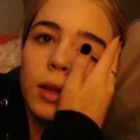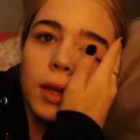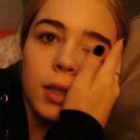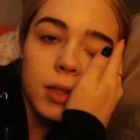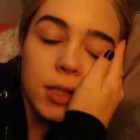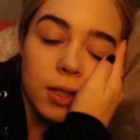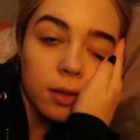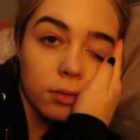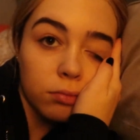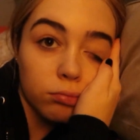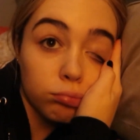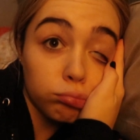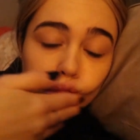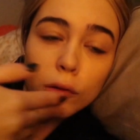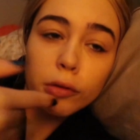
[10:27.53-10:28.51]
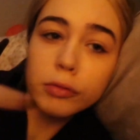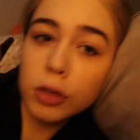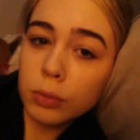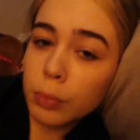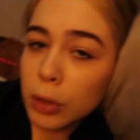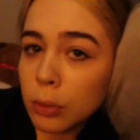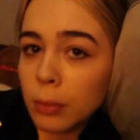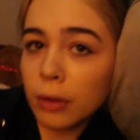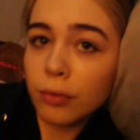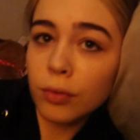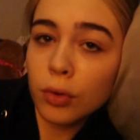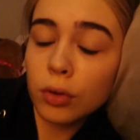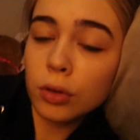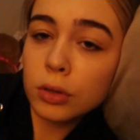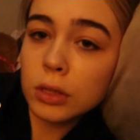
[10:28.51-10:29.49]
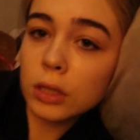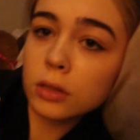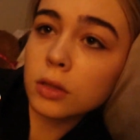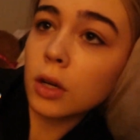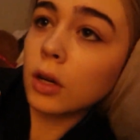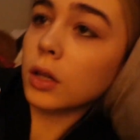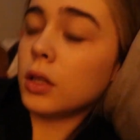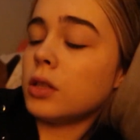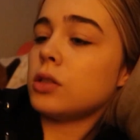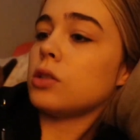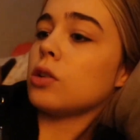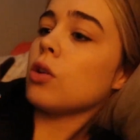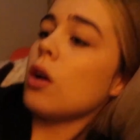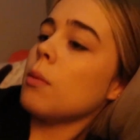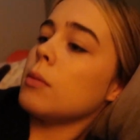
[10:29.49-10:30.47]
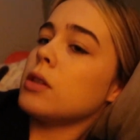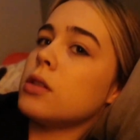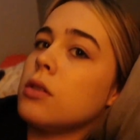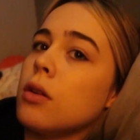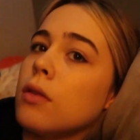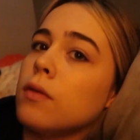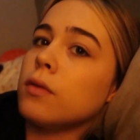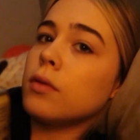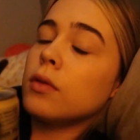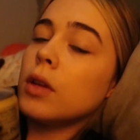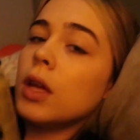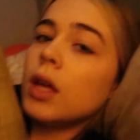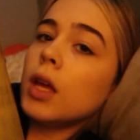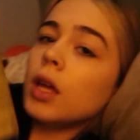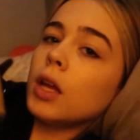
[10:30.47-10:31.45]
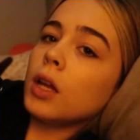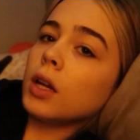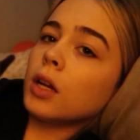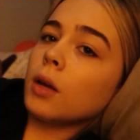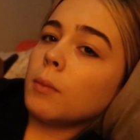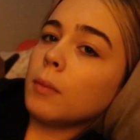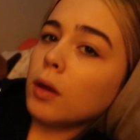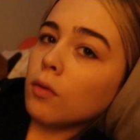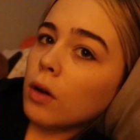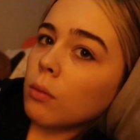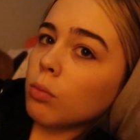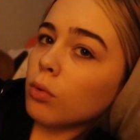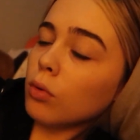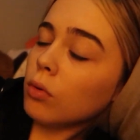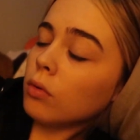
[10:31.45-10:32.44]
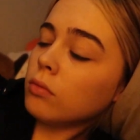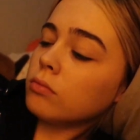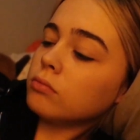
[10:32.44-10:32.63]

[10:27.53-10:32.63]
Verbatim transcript: at like 10. But I've just been on my phone on TikTok, Instagram, and stuff. And I got me a Red Bull.